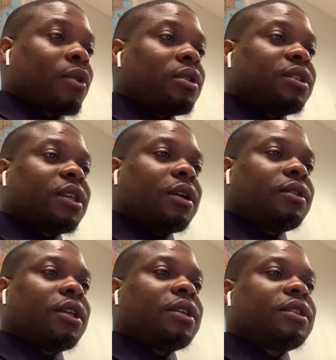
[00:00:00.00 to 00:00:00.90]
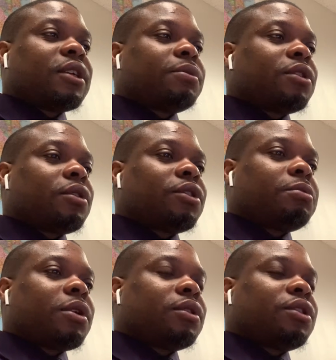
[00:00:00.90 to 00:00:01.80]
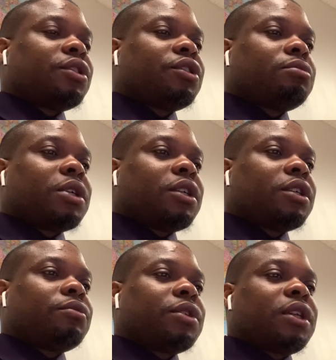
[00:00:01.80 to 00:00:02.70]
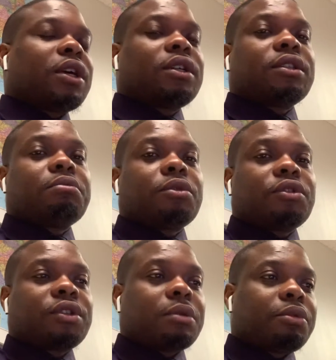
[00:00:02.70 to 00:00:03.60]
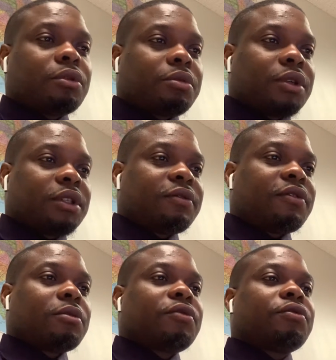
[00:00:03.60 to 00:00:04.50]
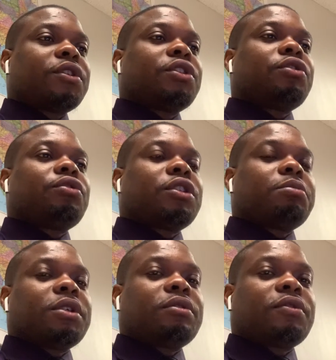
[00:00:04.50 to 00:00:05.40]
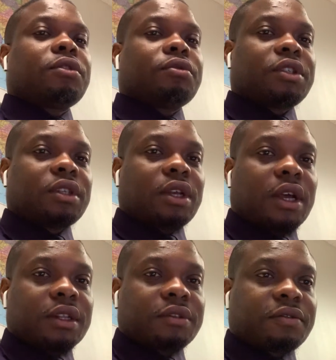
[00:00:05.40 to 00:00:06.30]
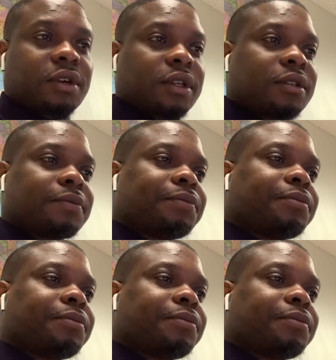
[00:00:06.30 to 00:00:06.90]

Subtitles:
The second key step talks about decision making regarding the most appropriate form of risk treatment for the risk identified.